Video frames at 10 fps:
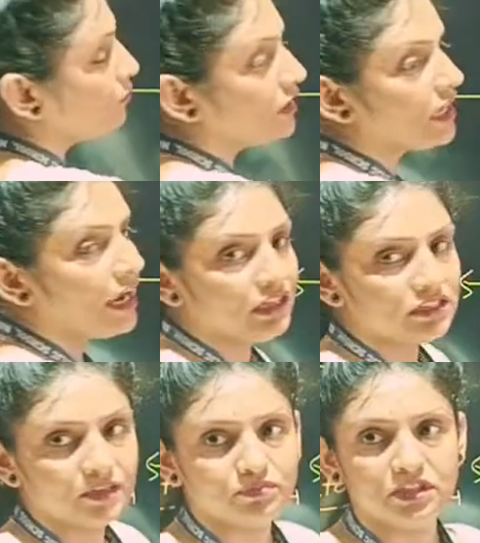methyl
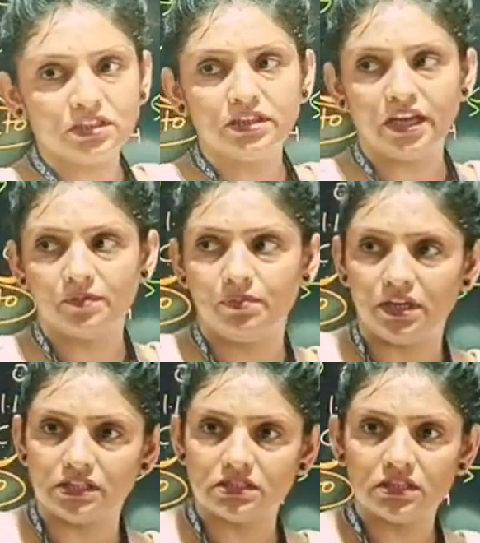shifting take
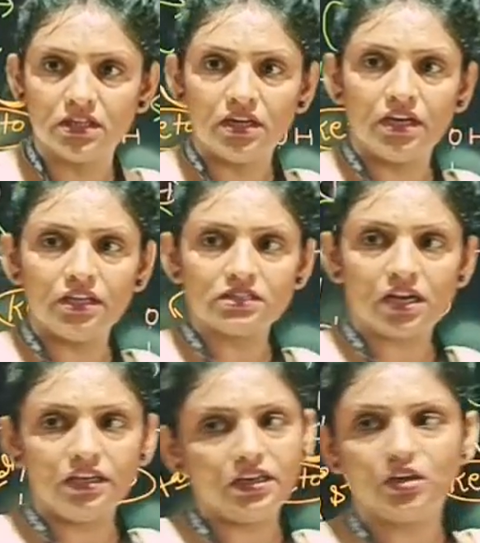place. It is
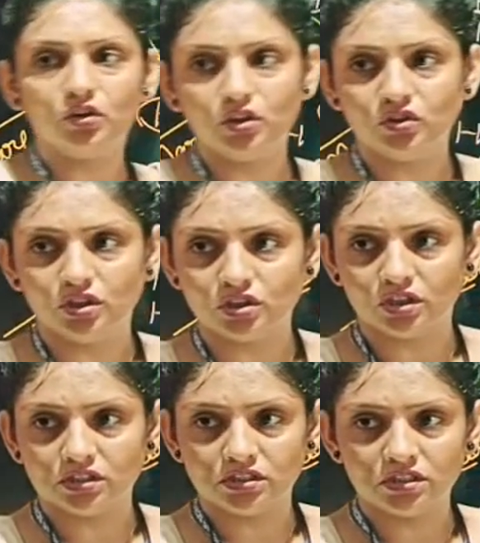clear to you or
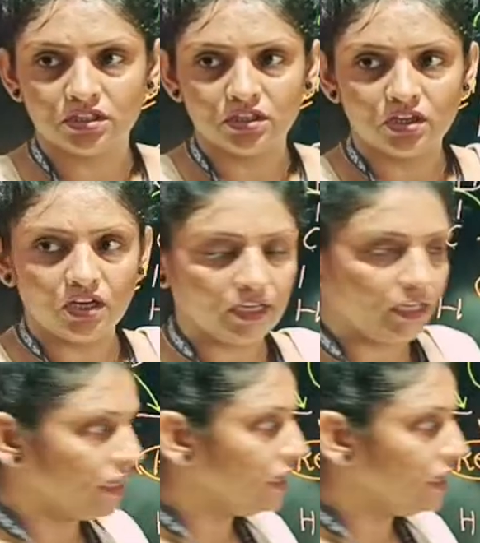not? Okay.